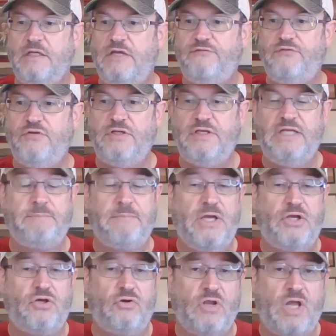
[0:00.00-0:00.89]
If you need
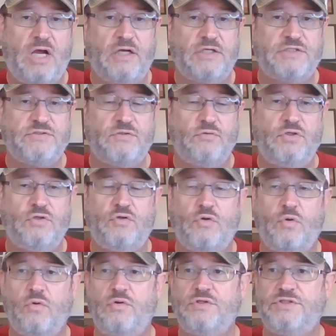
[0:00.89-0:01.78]
better locks on your
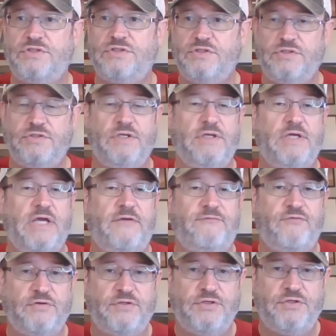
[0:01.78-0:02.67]
doors,
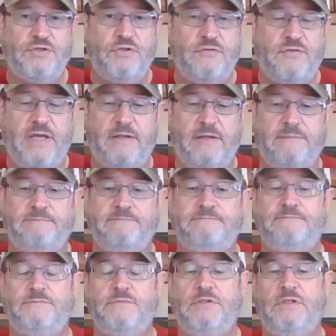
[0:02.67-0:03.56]
effort to do that.
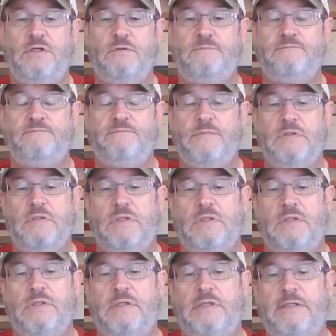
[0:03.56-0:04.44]
You know,
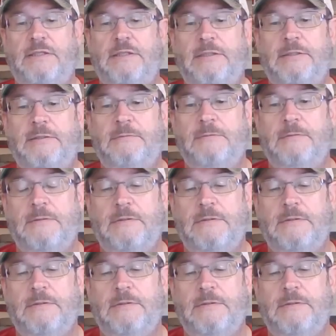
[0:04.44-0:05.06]
uh,